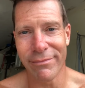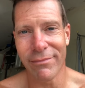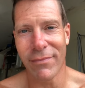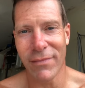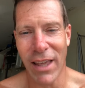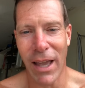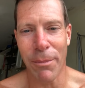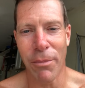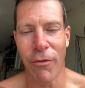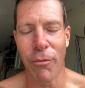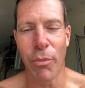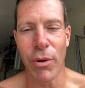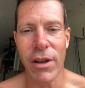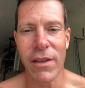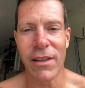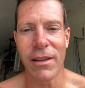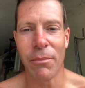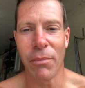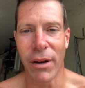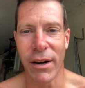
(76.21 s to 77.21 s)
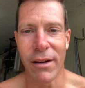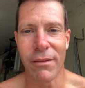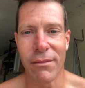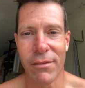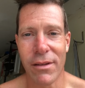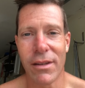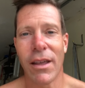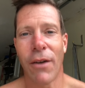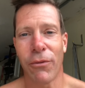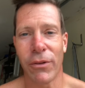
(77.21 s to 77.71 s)
type of breathing, but it
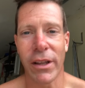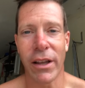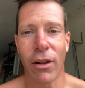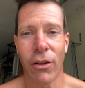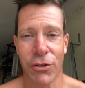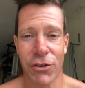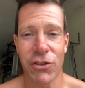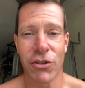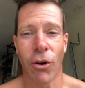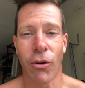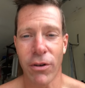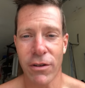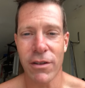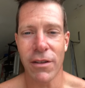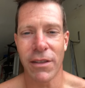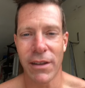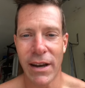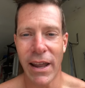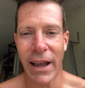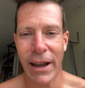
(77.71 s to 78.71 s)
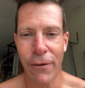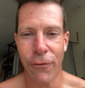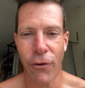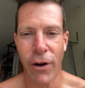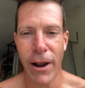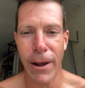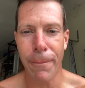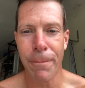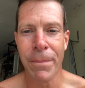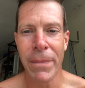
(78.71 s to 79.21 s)
definitely all starts at the
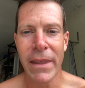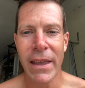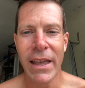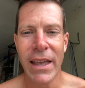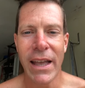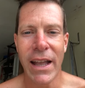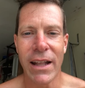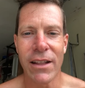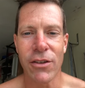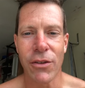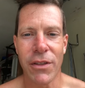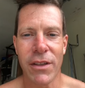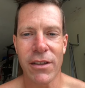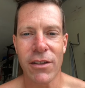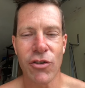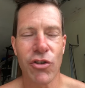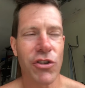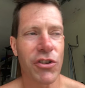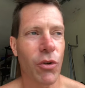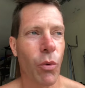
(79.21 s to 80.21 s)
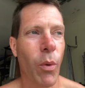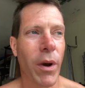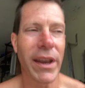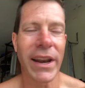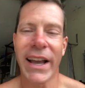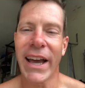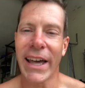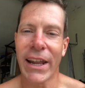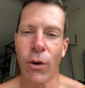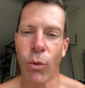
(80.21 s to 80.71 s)
diaphragm. And so this is just a way to
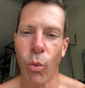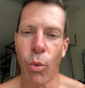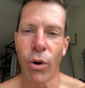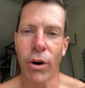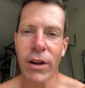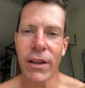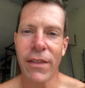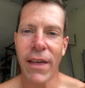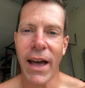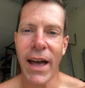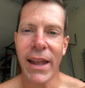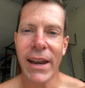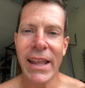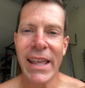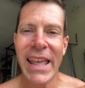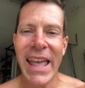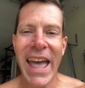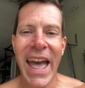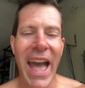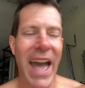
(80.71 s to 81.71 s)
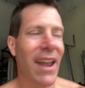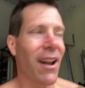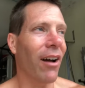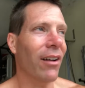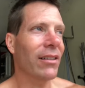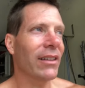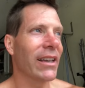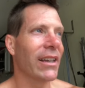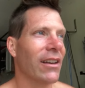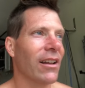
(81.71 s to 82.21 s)
kind of work that. And
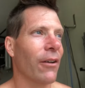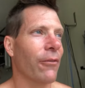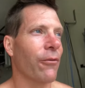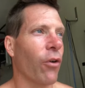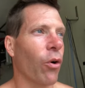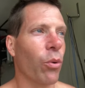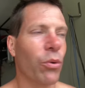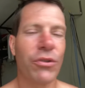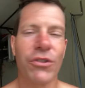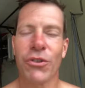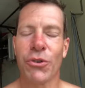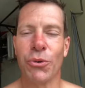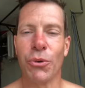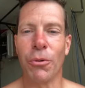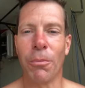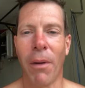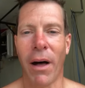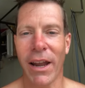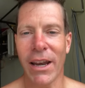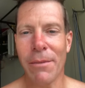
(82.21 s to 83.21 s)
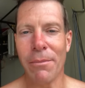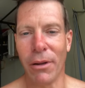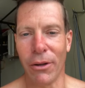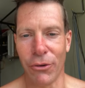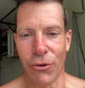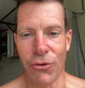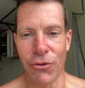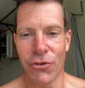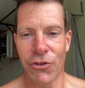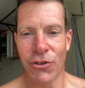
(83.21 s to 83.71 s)
oddly enough, old school
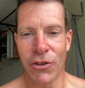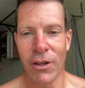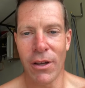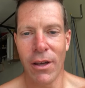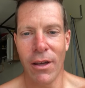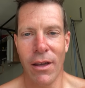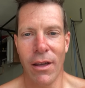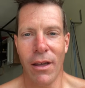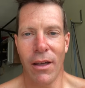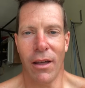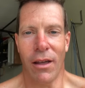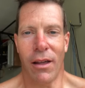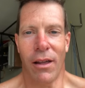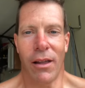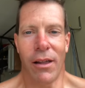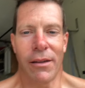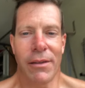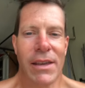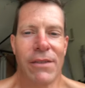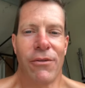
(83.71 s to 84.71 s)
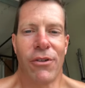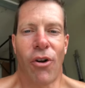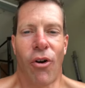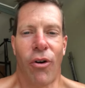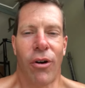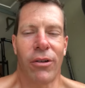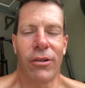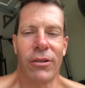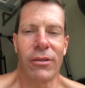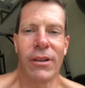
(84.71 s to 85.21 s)
bodybuilders, even
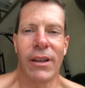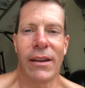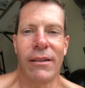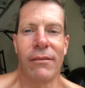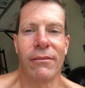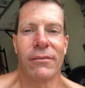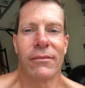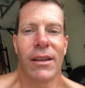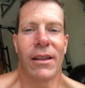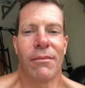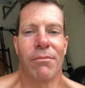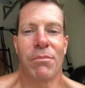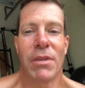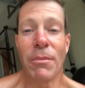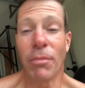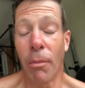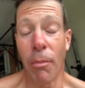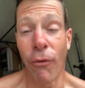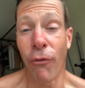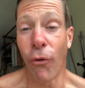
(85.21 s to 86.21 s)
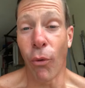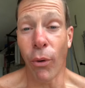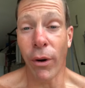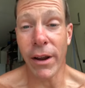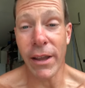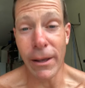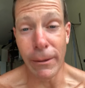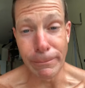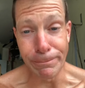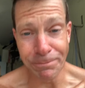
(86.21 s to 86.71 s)
Arnold and people before
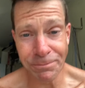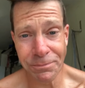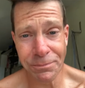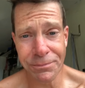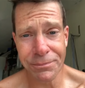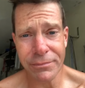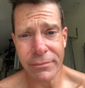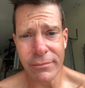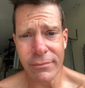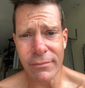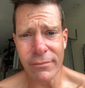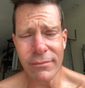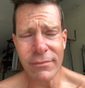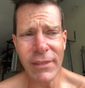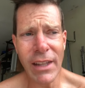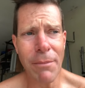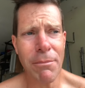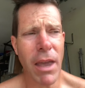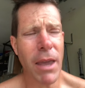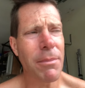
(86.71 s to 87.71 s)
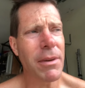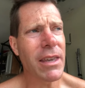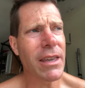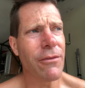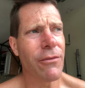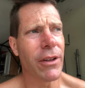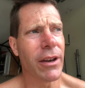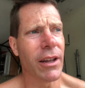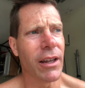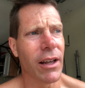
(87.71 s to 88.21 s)
him, maybe
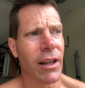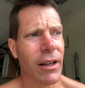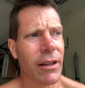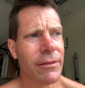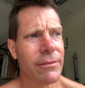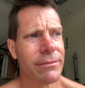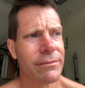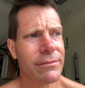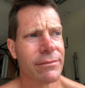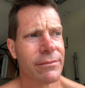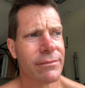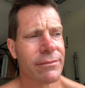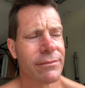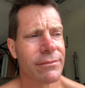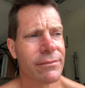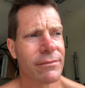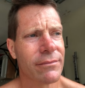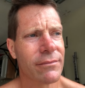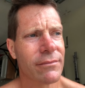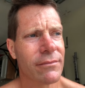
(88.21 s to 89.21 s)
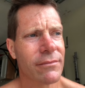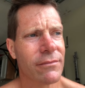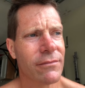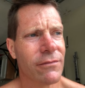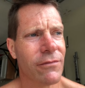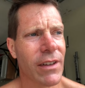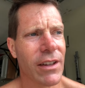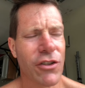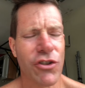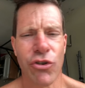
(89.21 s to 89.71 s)
even
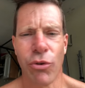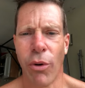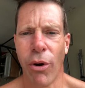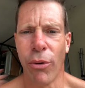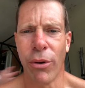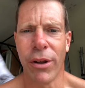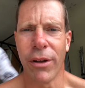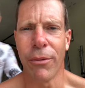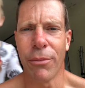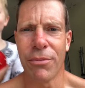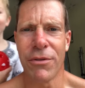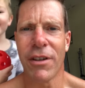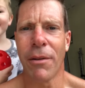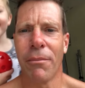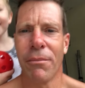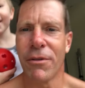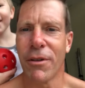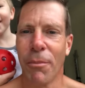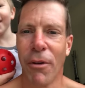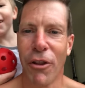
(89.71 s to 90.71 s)
Vince Girona, some